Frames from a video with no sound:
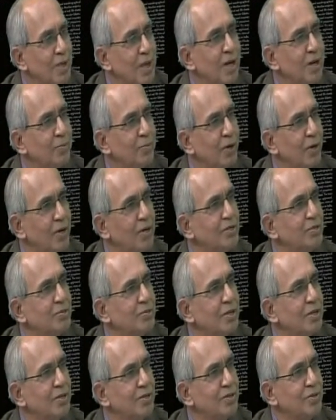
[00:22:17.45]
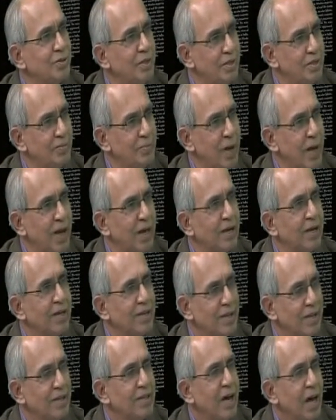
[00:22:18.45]
young boys, wanted to hit back.
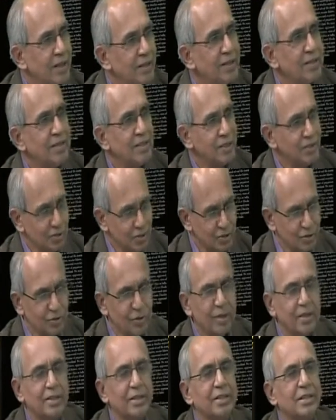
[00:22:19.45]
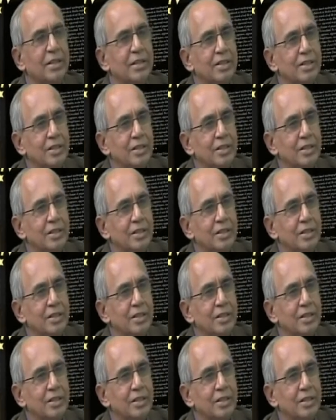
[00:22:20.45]
The others are constraining.